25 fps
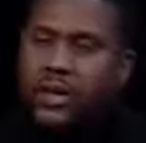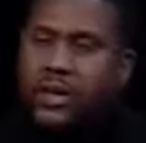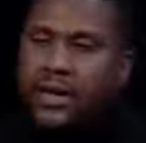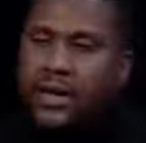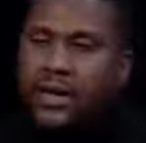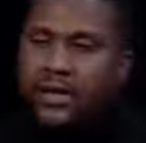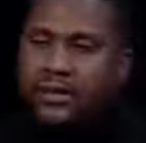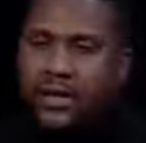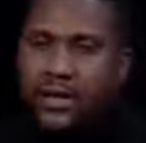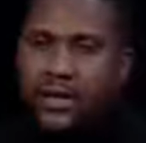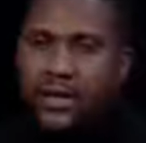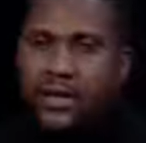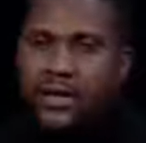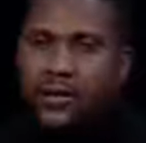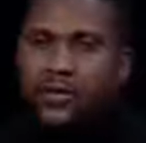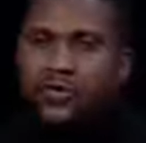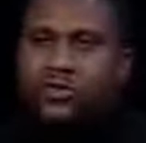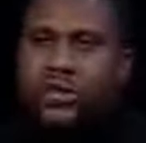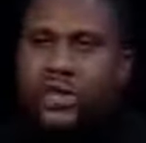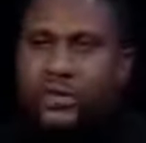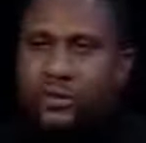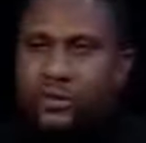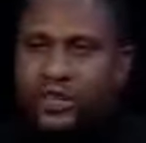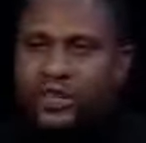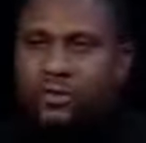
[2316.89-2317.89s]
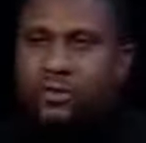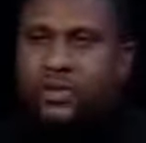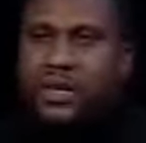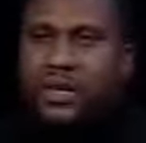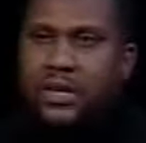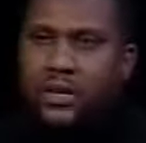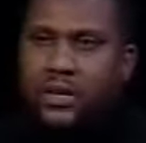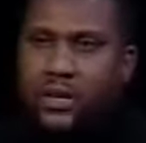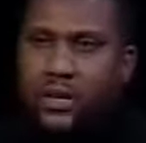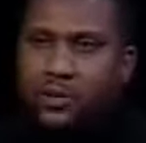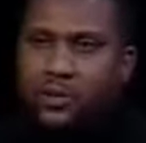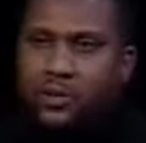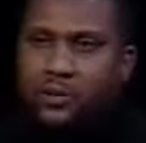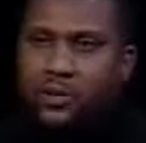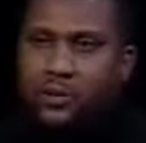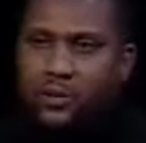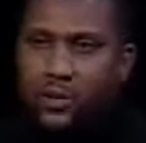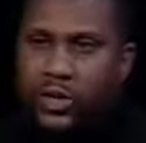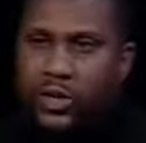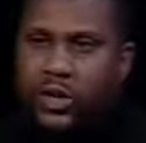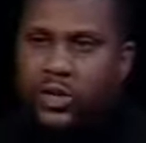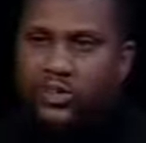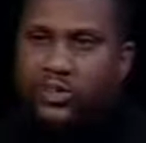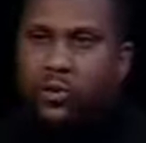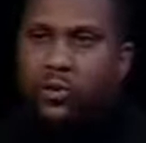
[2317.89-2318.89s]
He said, can you set this meeting up
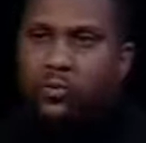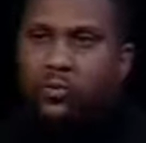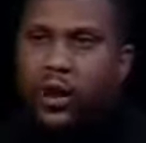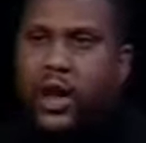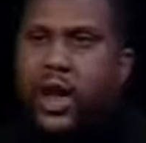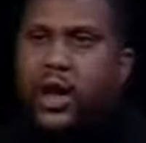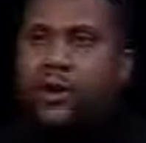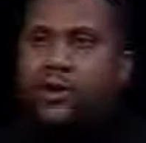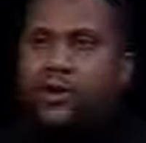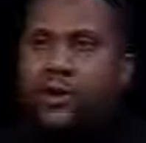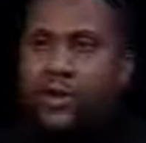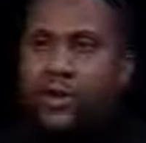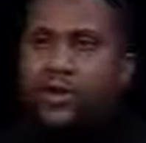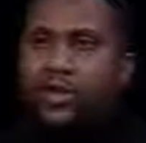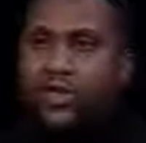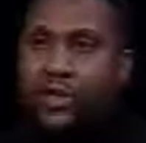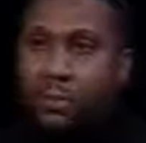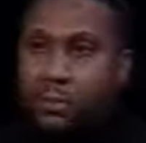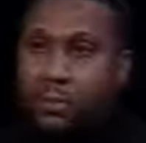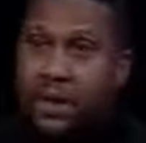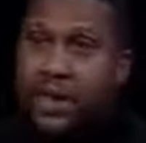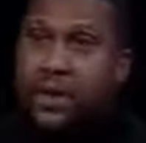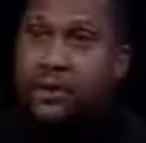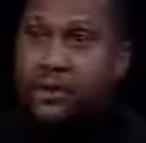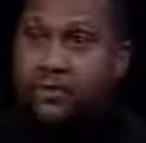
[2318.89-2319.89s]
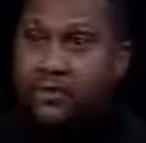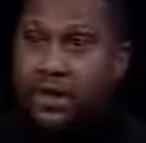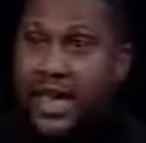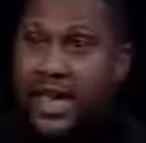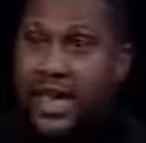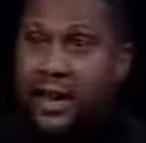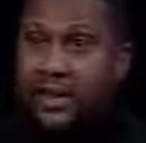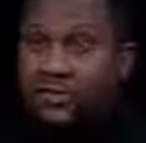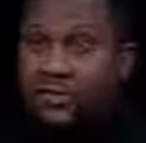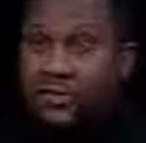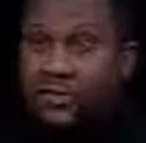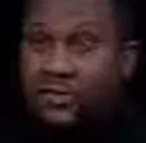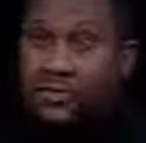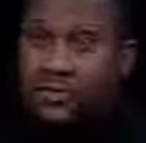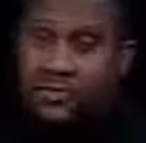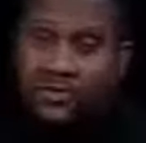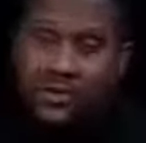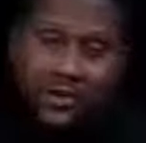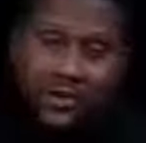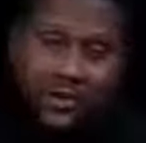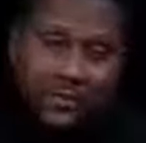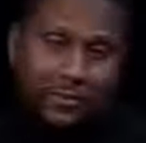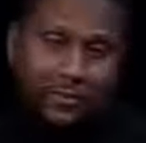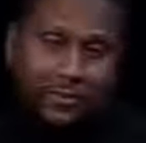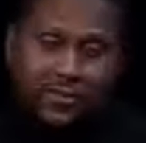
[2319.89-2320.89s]
between us? So Ron Kirk, the mayor of Dallas, you know,
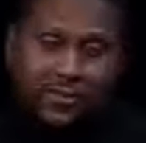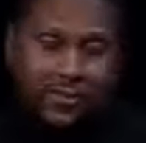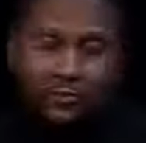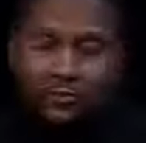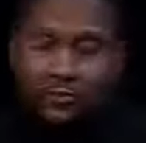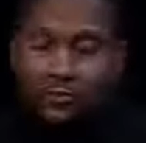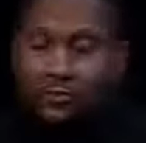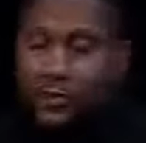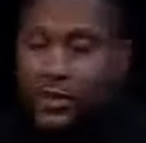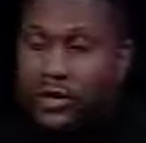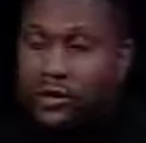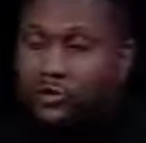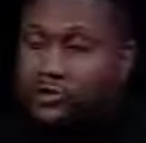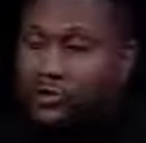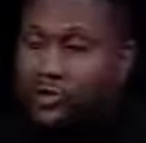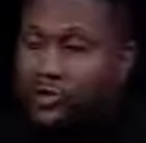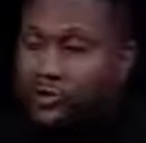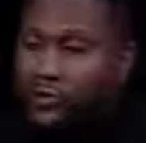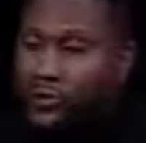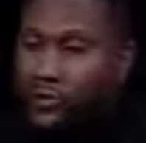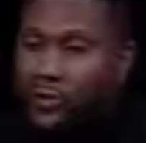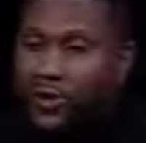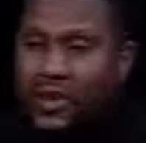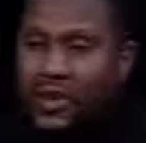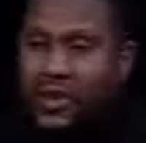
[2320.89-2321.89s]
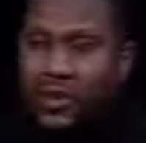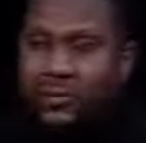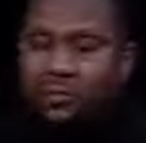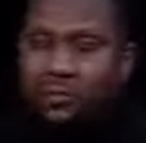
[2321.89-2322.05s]
this is an interesting story.